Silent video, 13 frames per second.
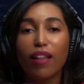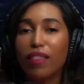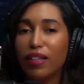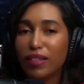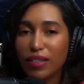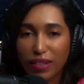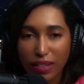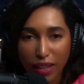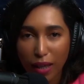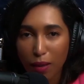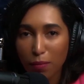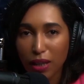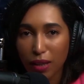The
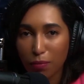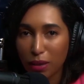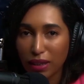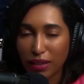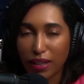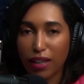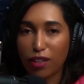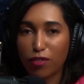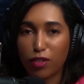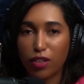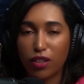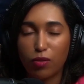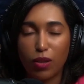same can be said
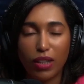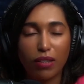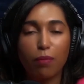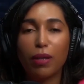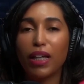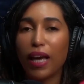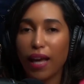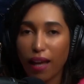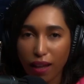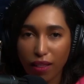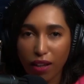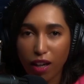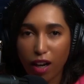for the resume
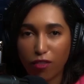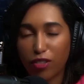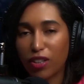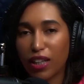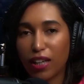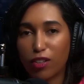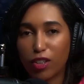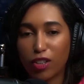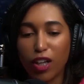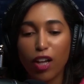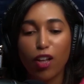and the cover letter.